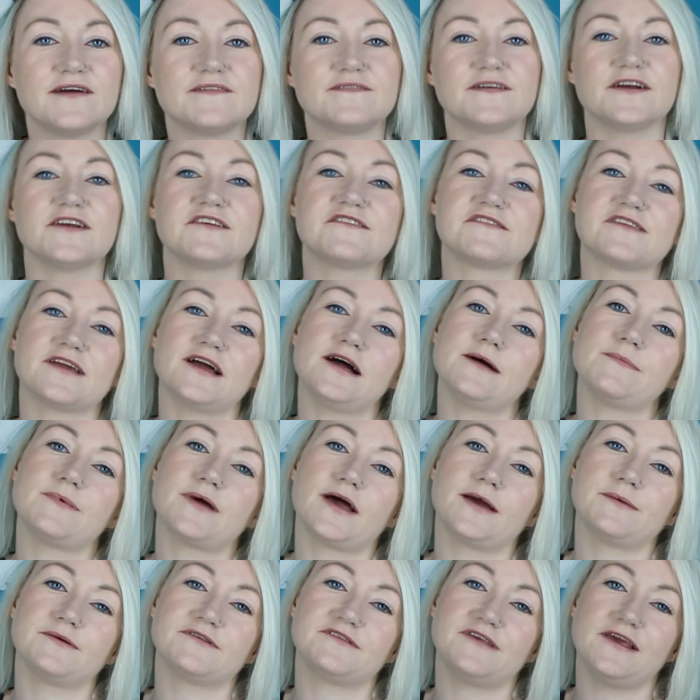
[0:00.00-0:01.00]
First up,
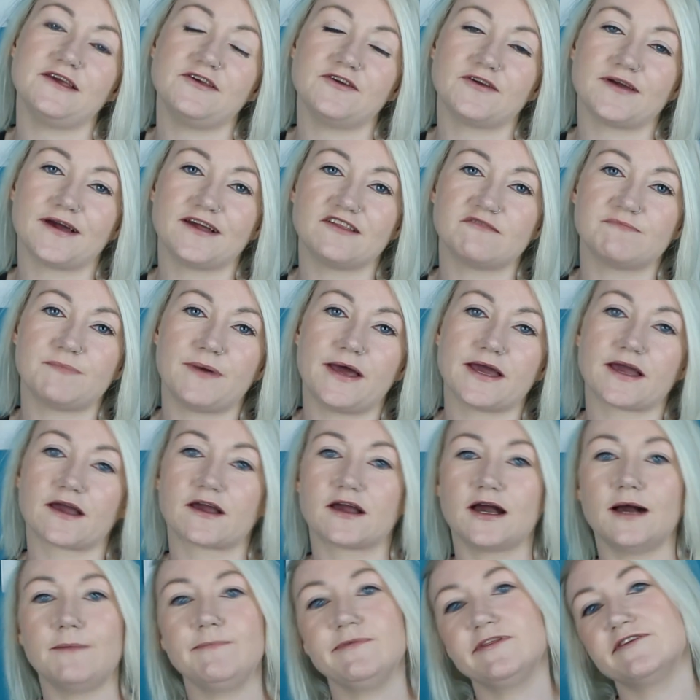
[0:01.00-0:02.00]
I will take you guys back
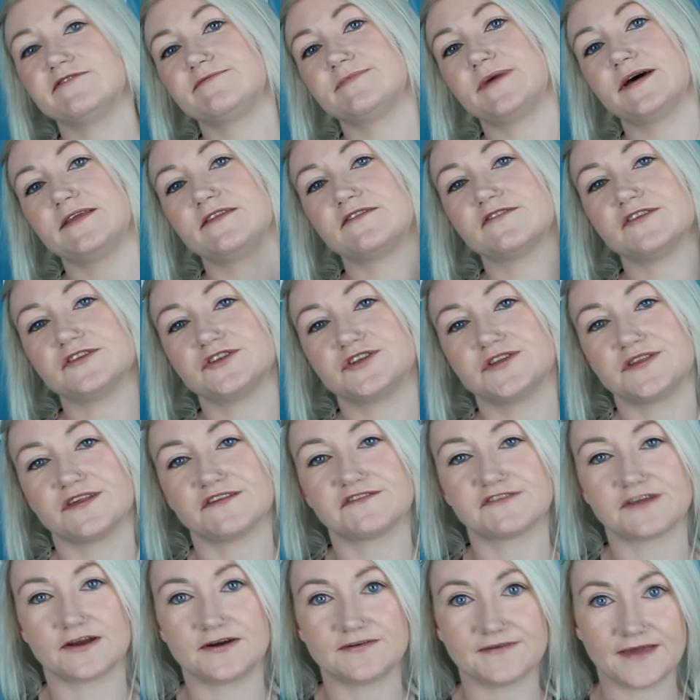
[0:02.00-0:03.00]
a couple of months to the
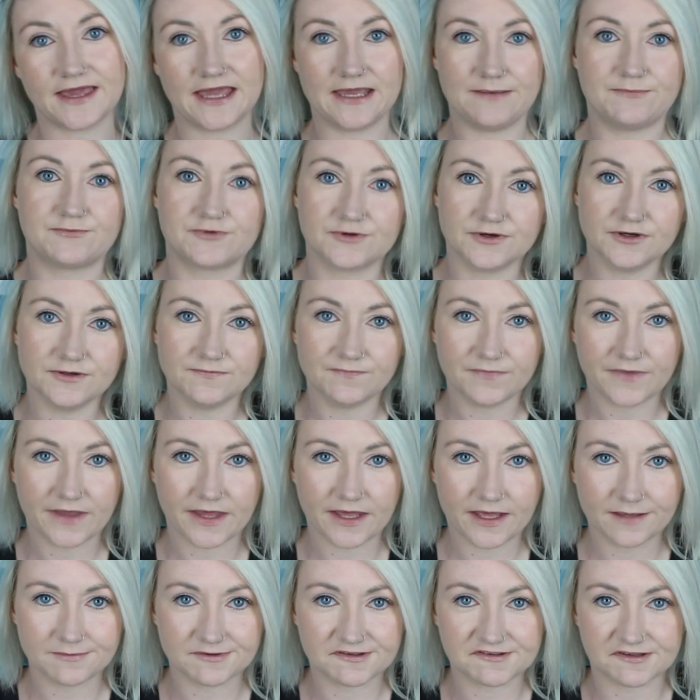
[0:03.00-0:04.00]
start of April.
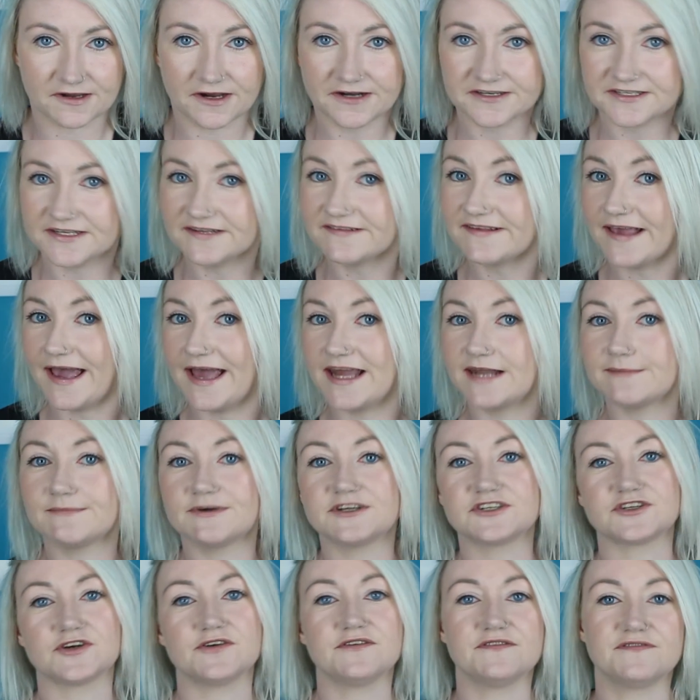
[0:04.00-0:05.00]
I was starting to edit
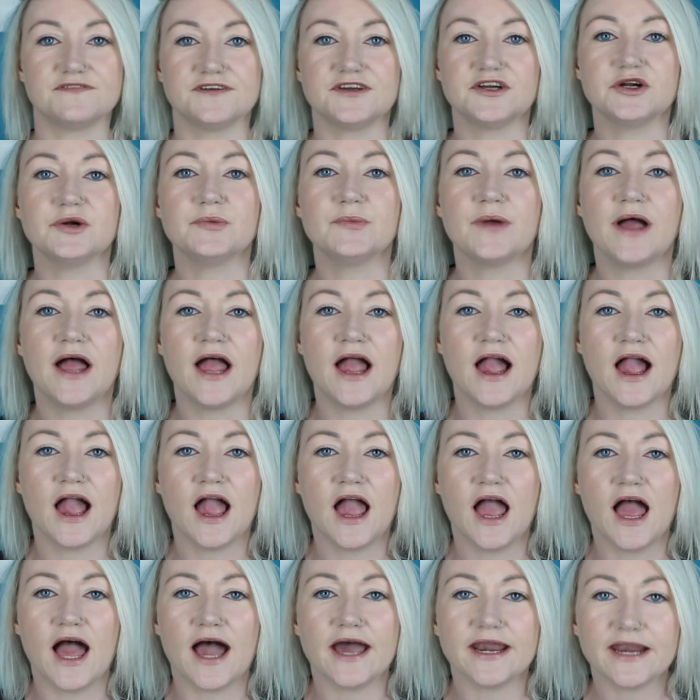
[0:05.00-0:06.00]
my short film
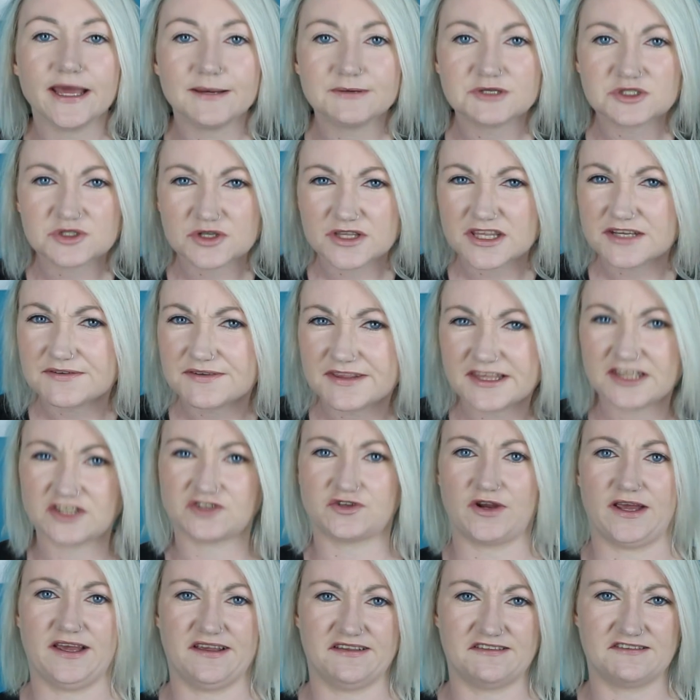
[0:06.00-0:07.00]
and I was really
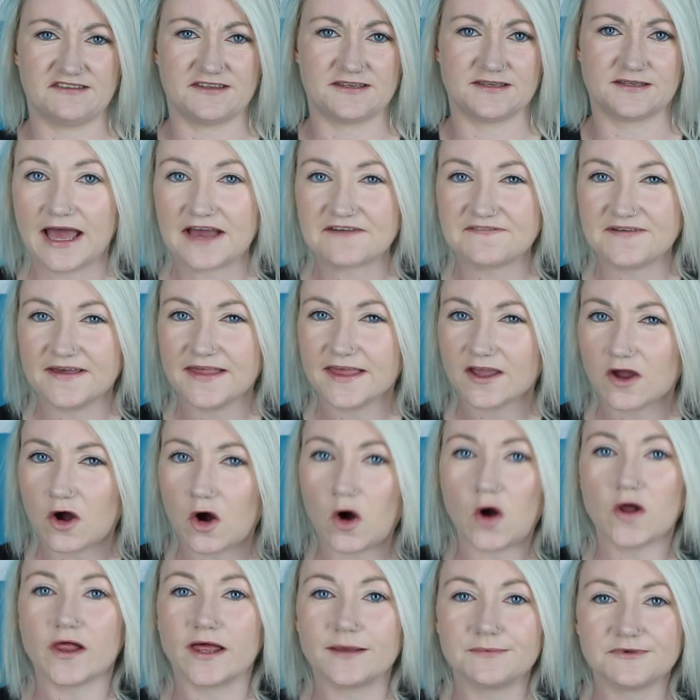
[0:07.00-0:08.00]
stressed. I felt like
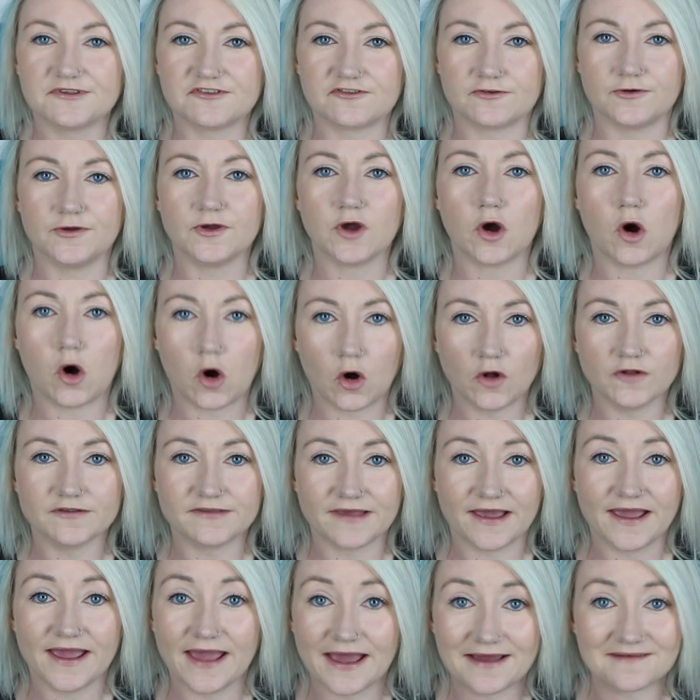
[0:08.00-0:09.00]
all I was doing all
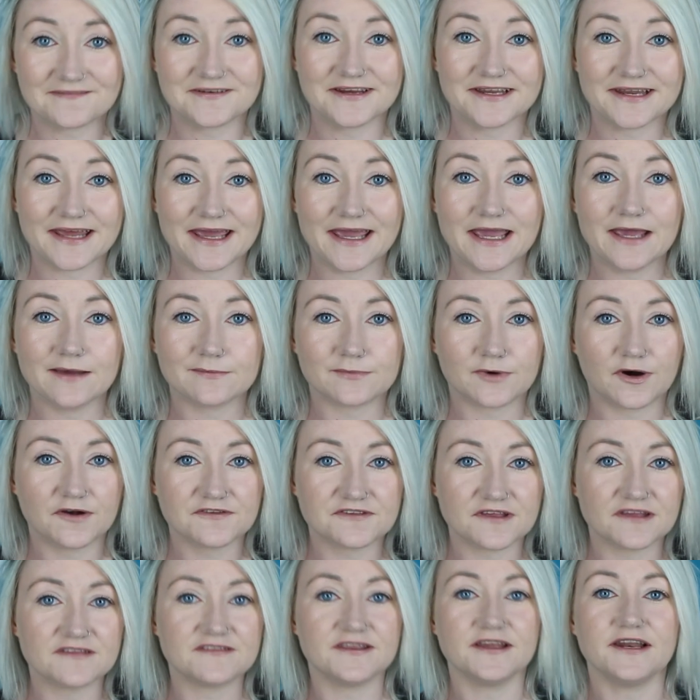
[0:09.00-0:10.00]
day, every day,
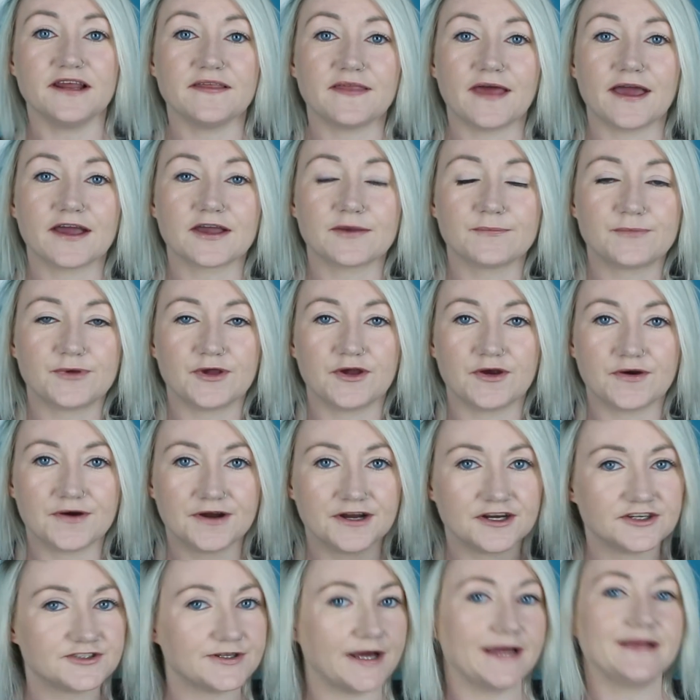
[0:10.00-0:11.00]
was sitting at that
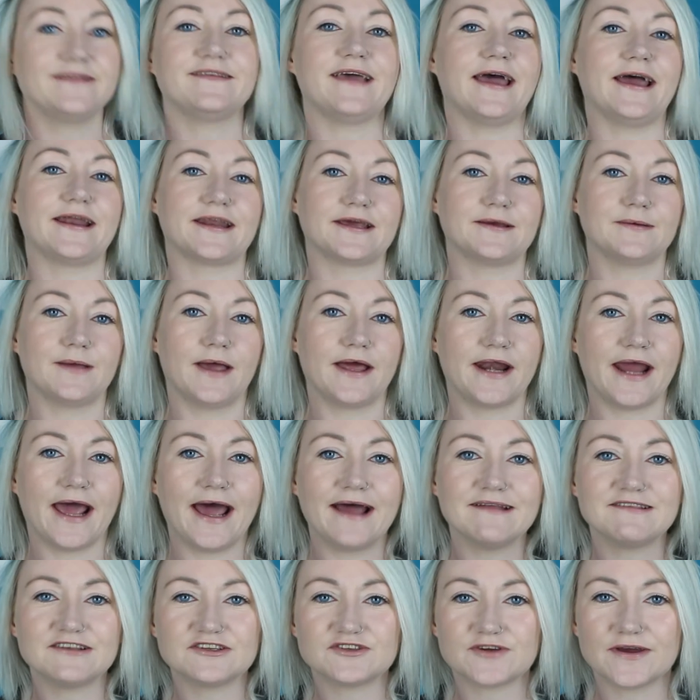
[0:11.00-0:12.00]
computer trying to edit, and I
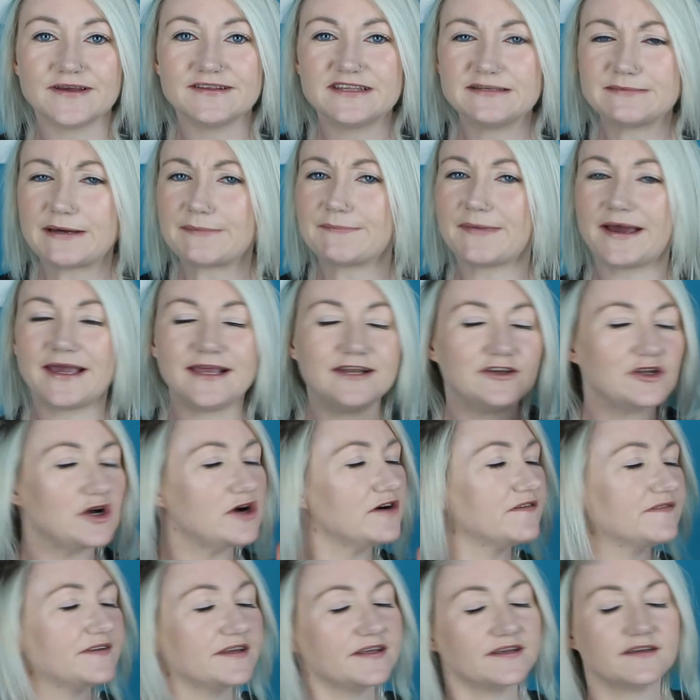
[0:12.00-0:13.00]
had to try and take my mind
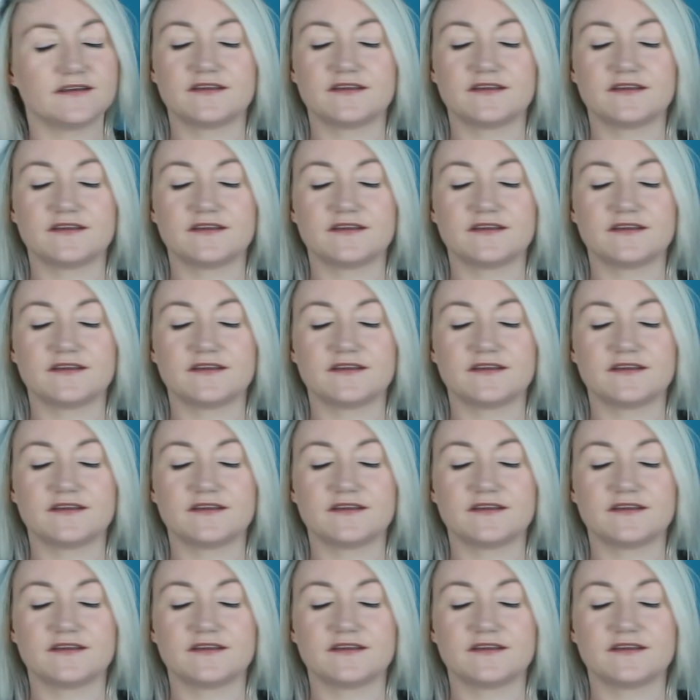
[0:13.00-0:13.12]
off it